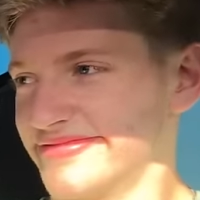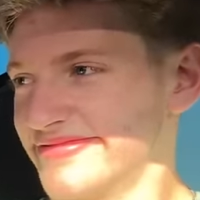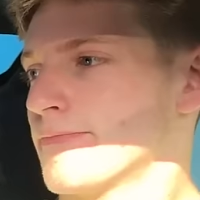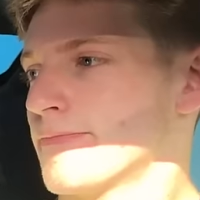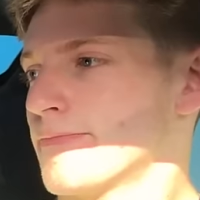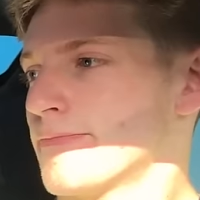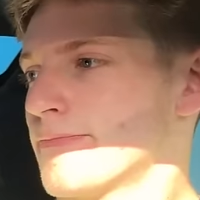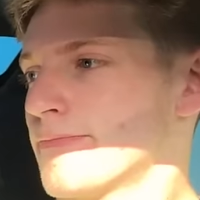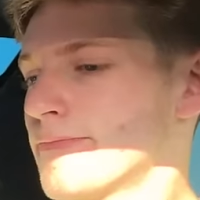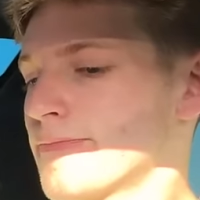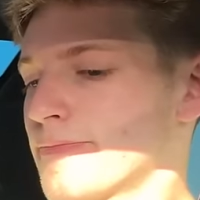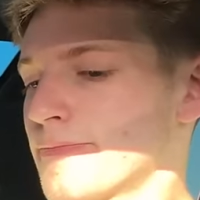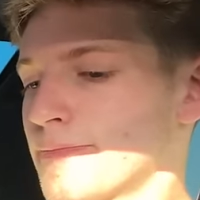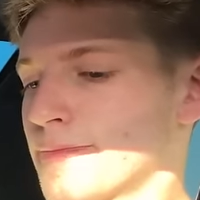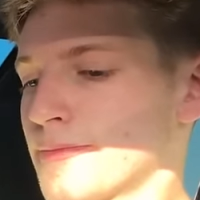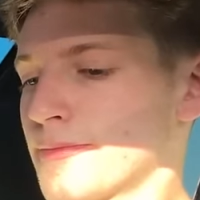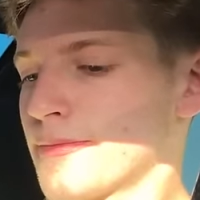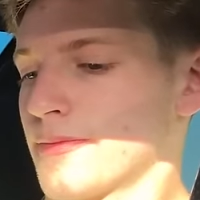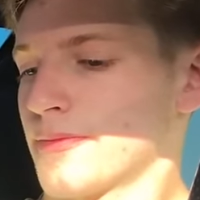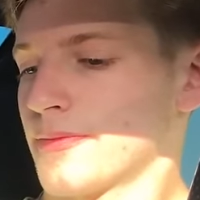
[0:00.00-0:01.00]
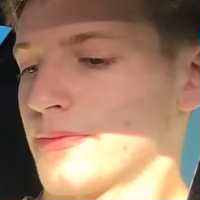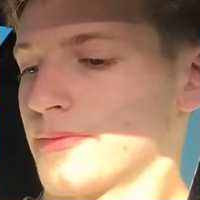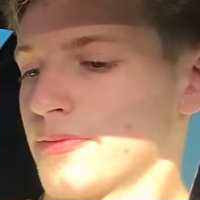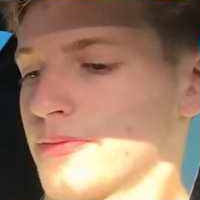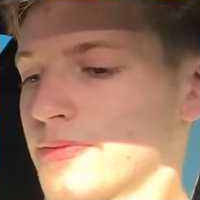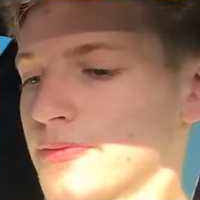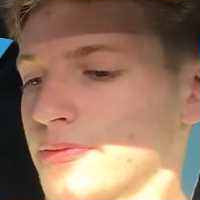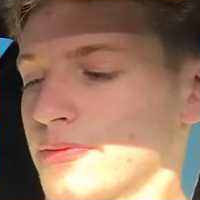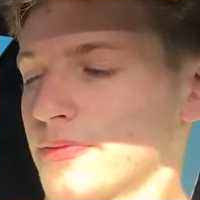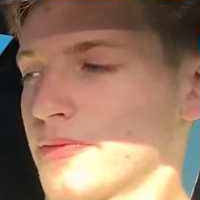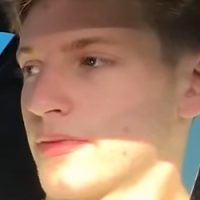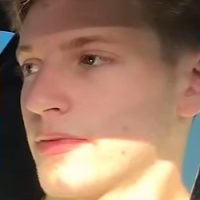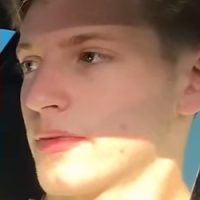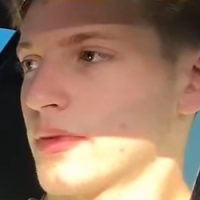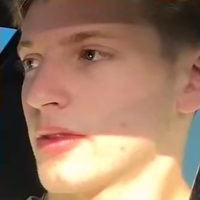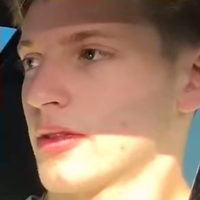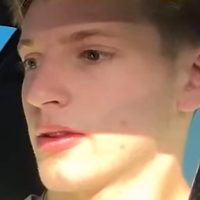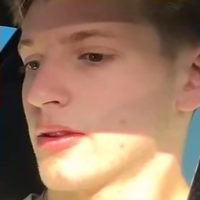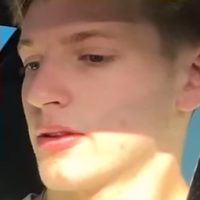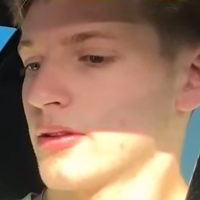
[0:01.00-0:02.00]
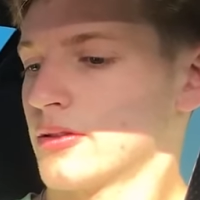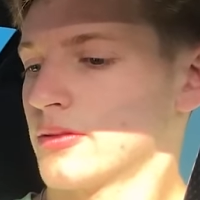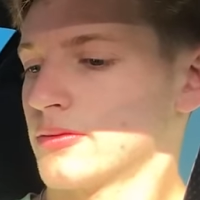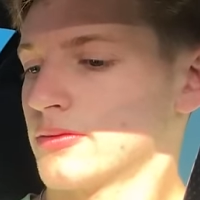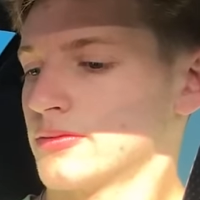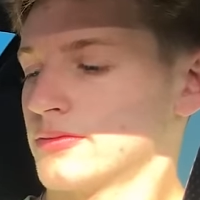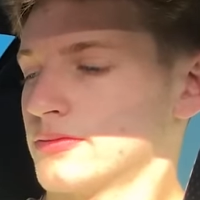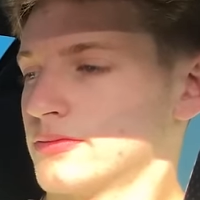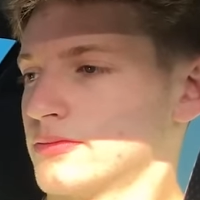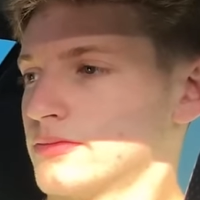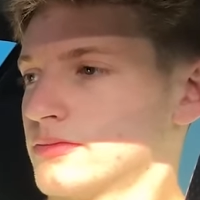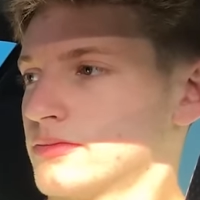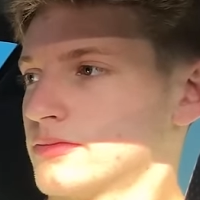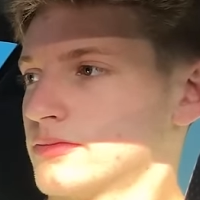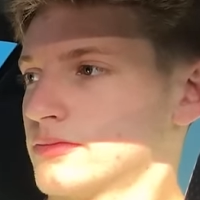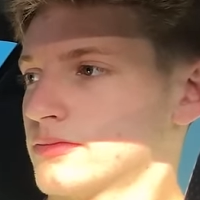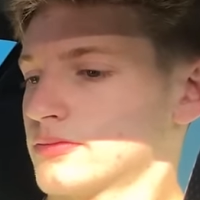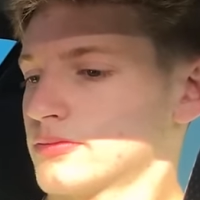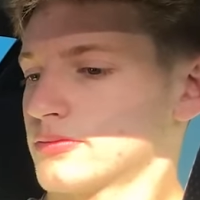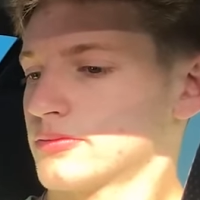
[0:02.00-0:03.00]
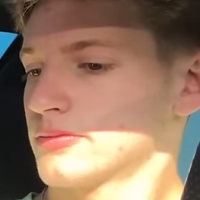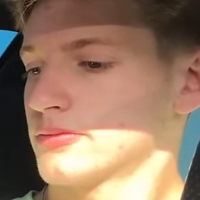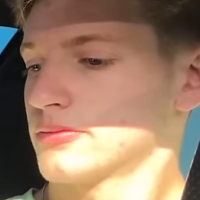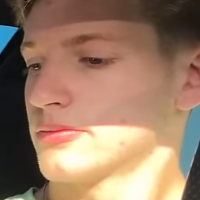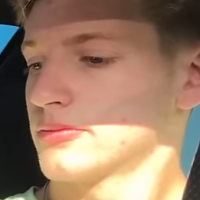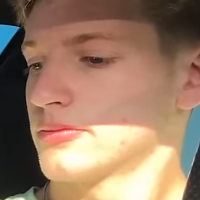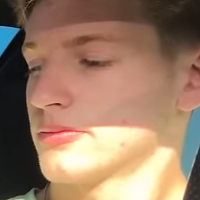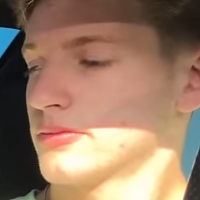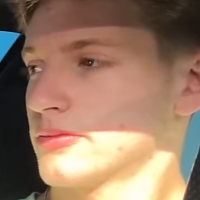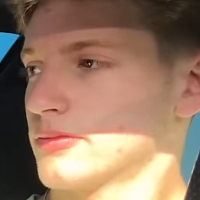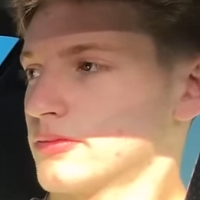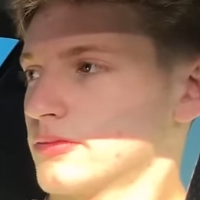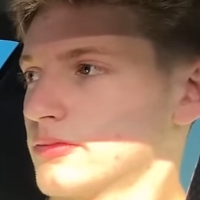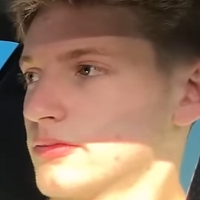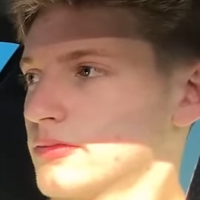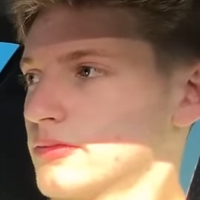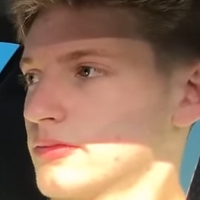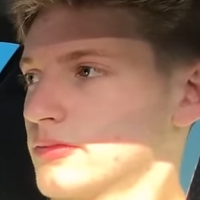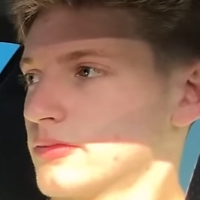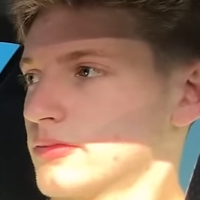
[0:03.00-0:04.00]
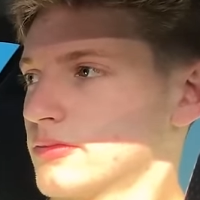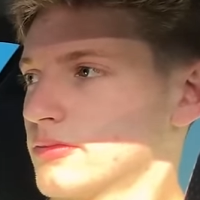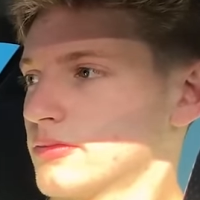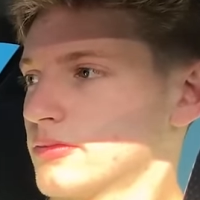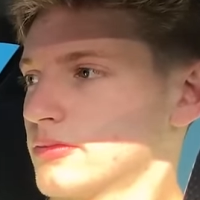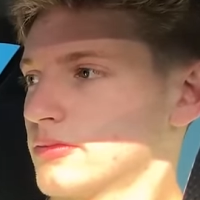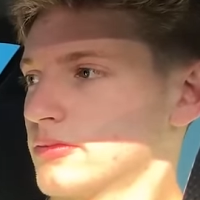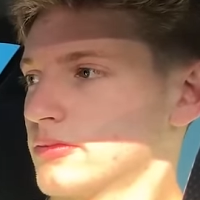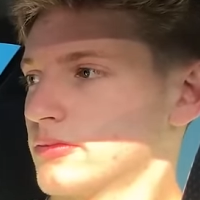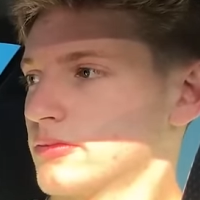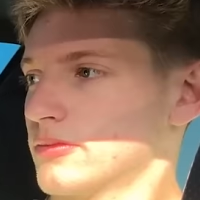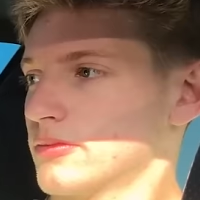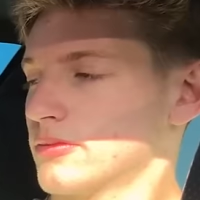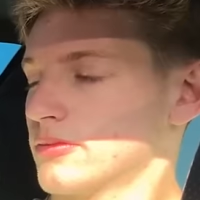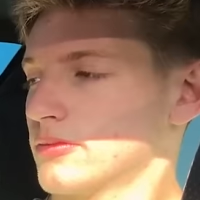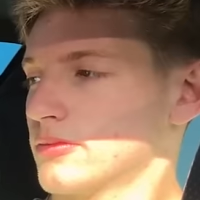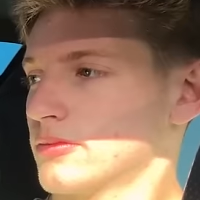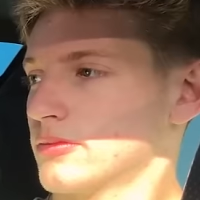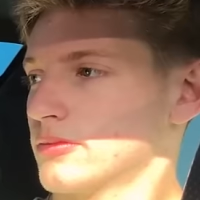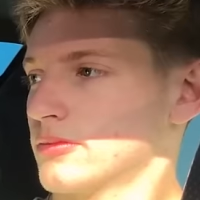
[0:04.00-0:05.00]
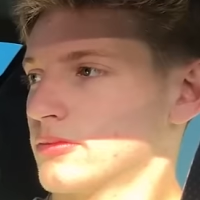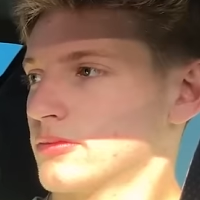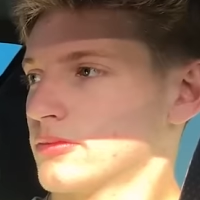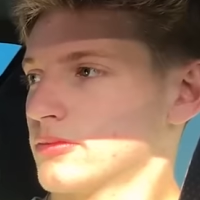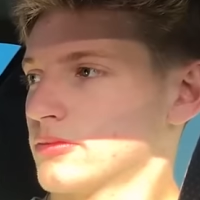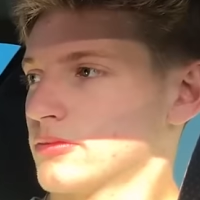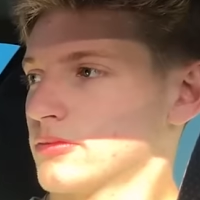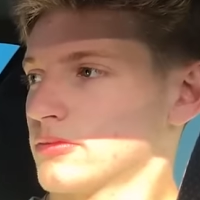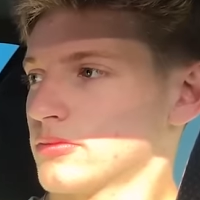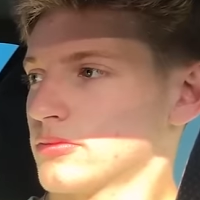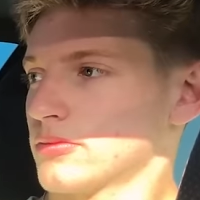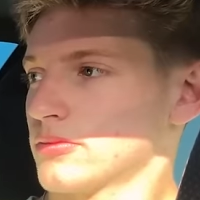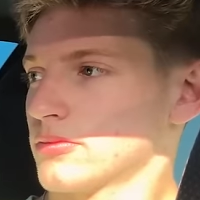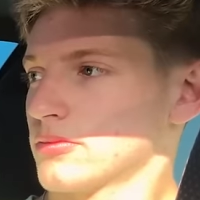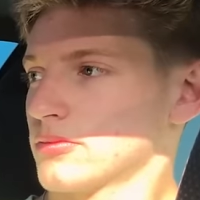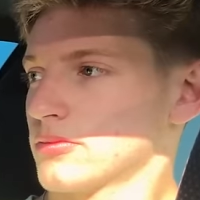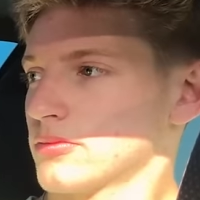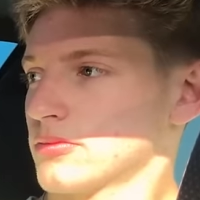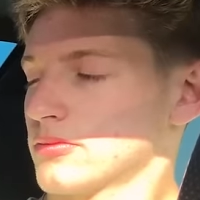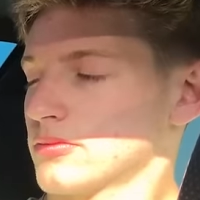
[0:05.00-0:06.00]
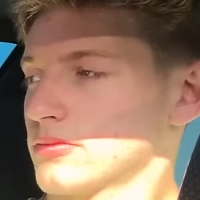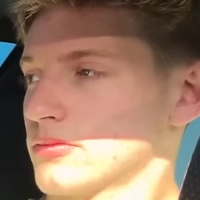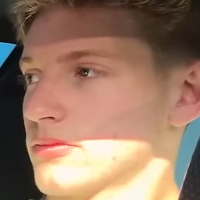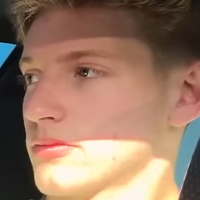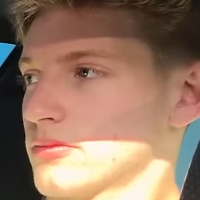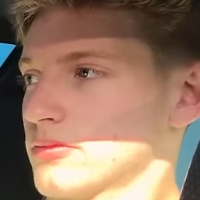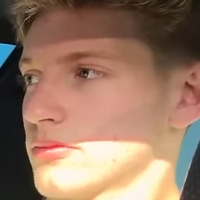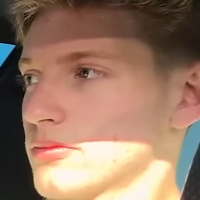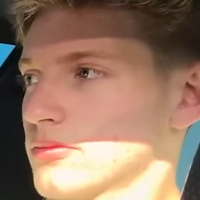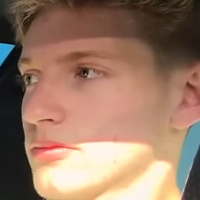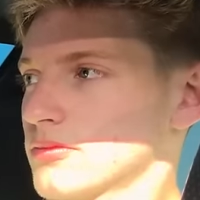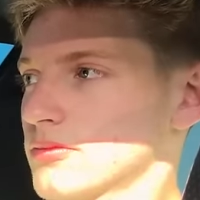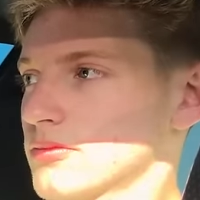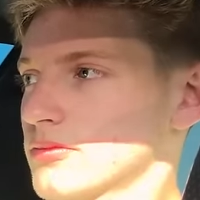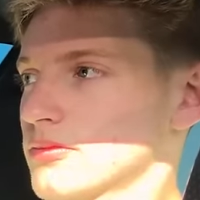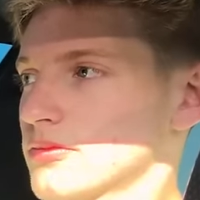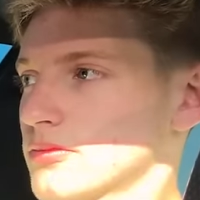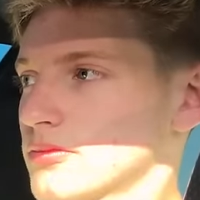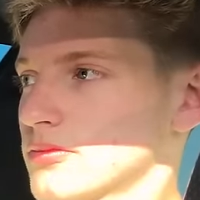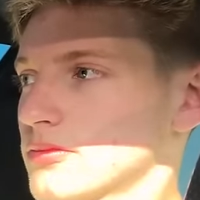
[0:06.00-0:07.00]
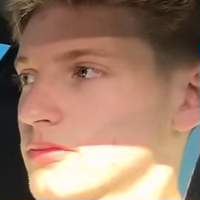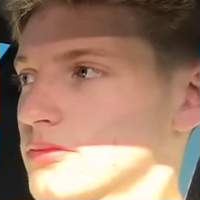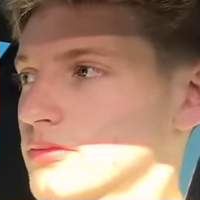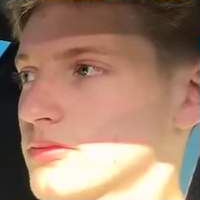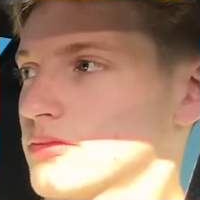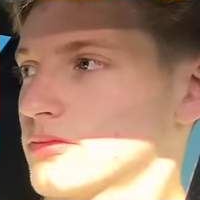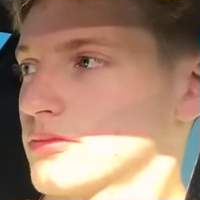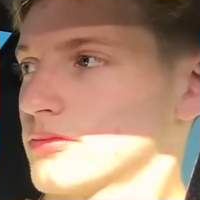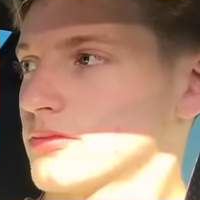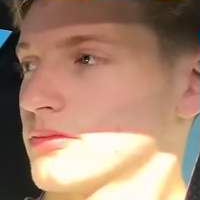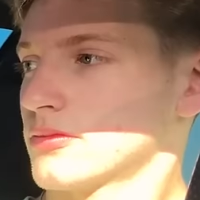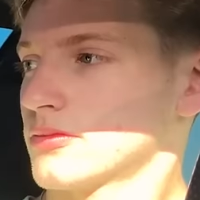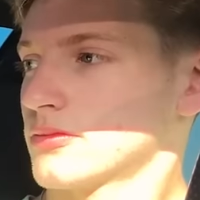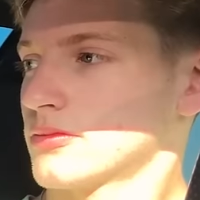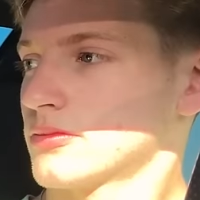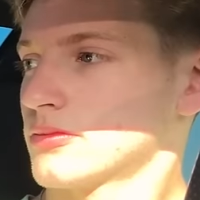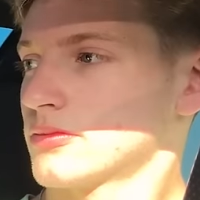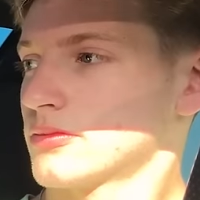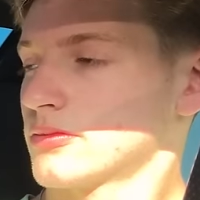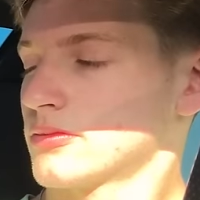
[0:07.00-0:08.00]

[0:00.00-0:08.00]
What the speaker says: (not speaking)